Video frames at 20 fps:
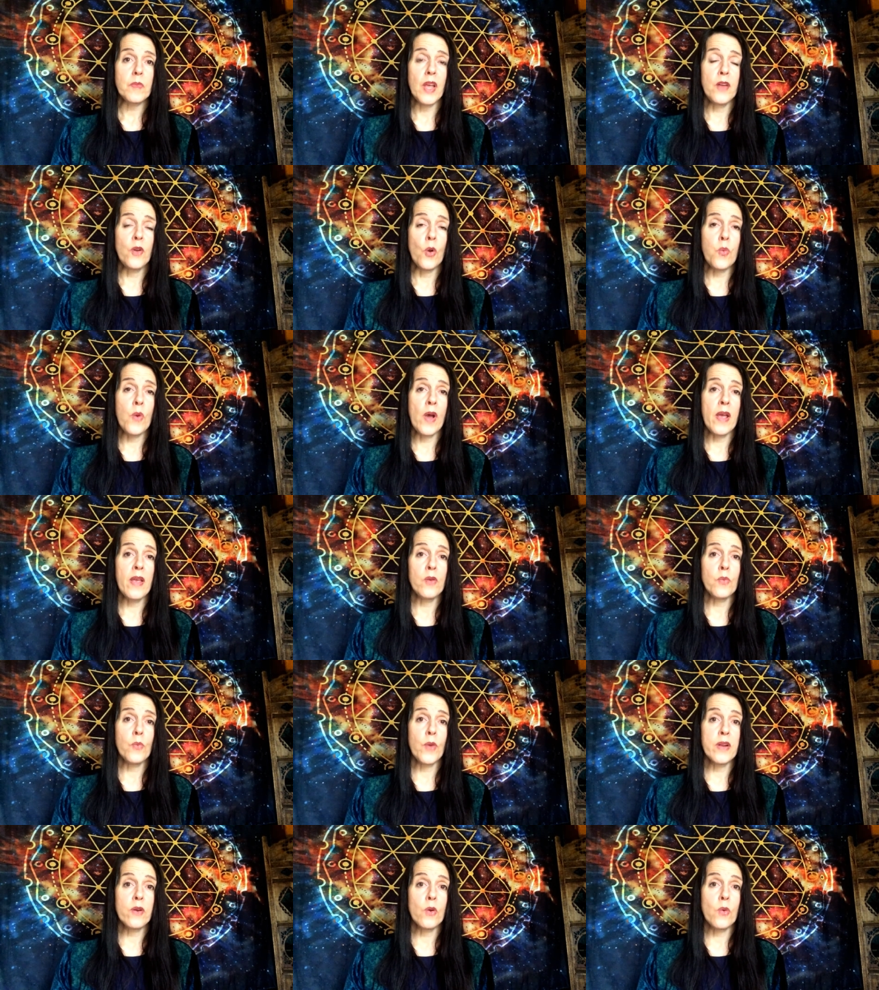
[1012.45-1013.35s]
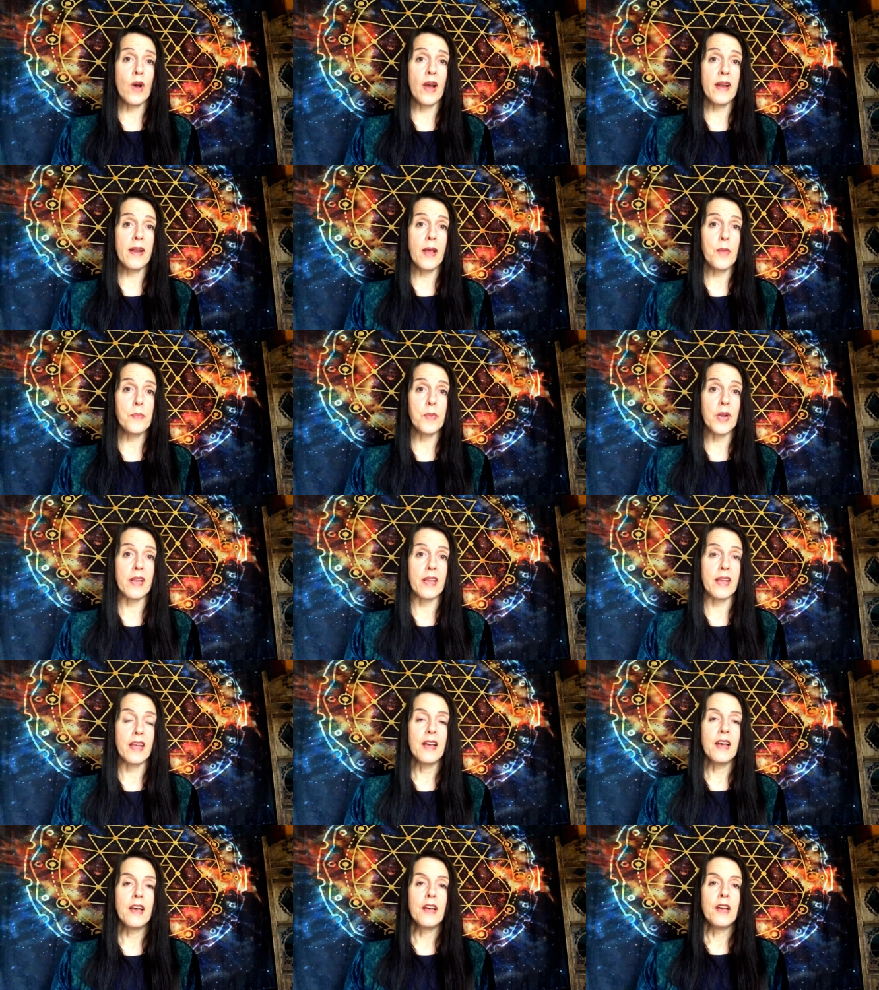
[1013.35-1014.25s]
And away it went quite
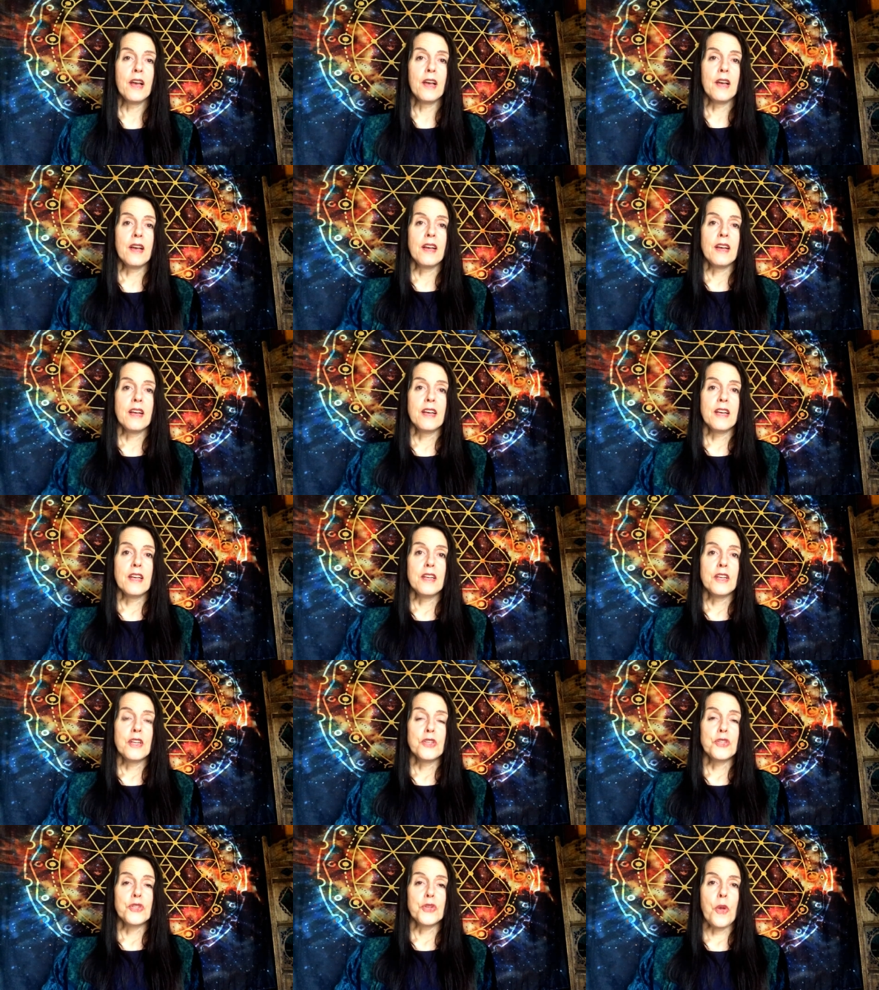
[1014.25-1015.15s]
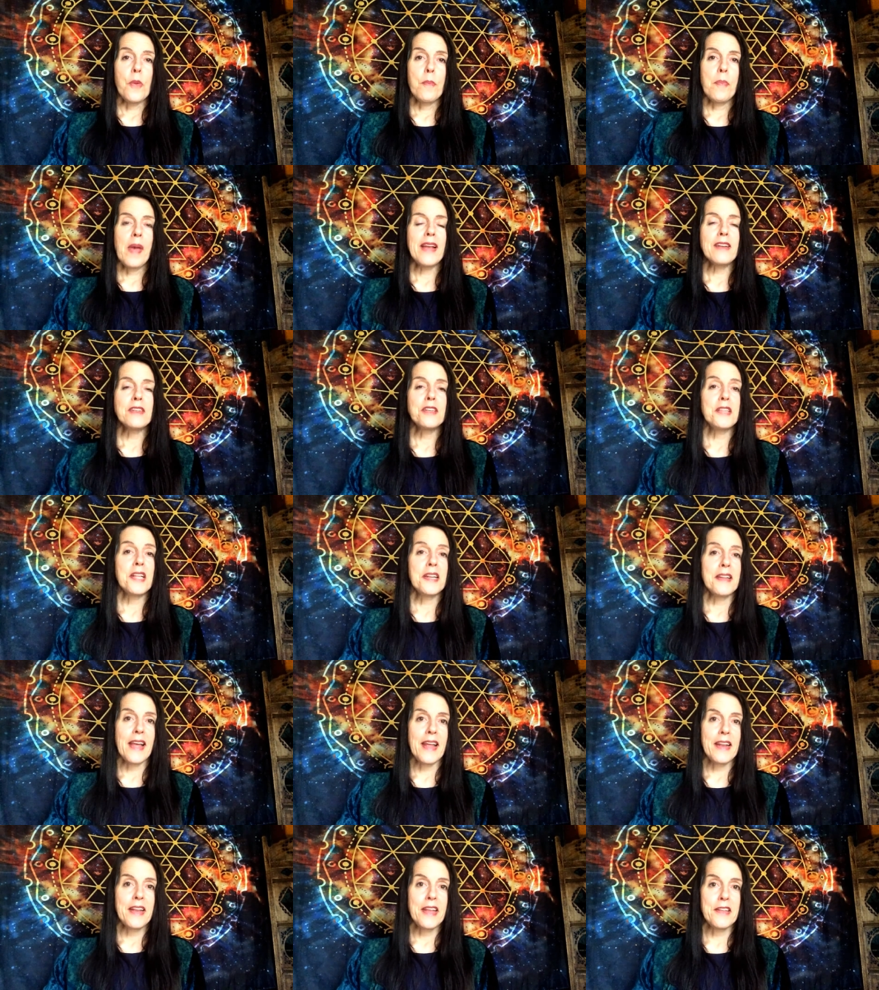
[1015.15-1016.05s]
happily. So back to the
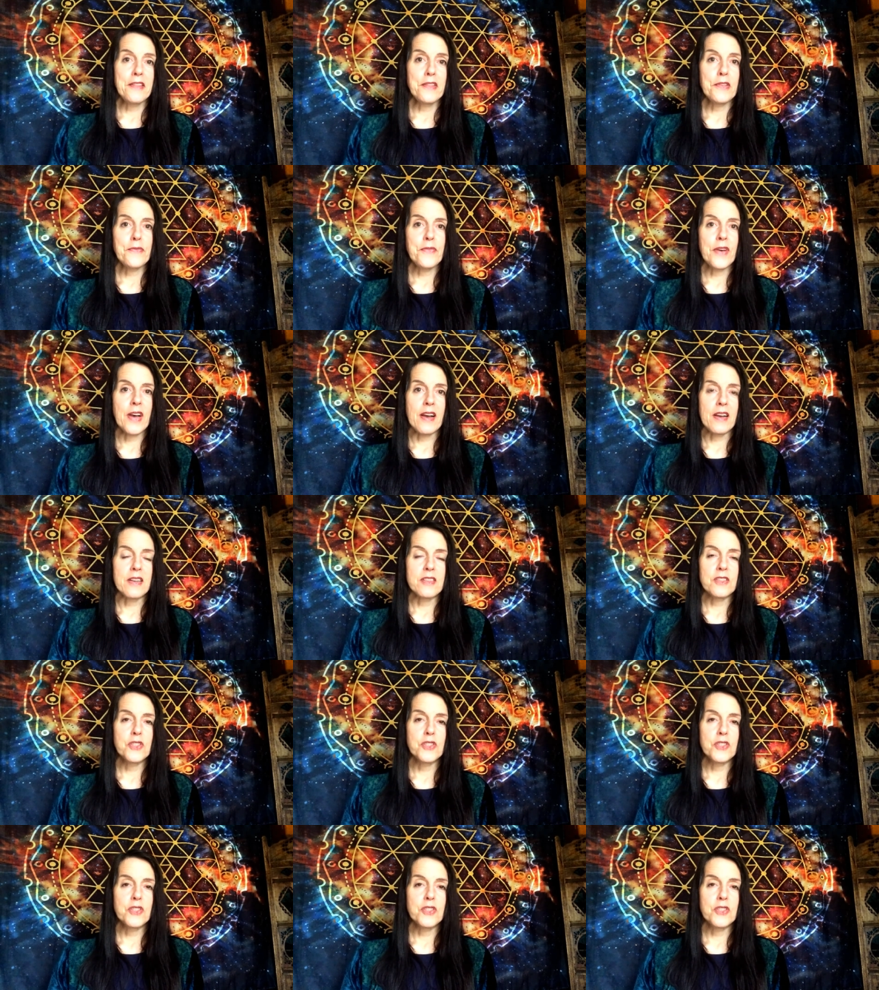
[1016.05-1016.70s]
lady in the vase.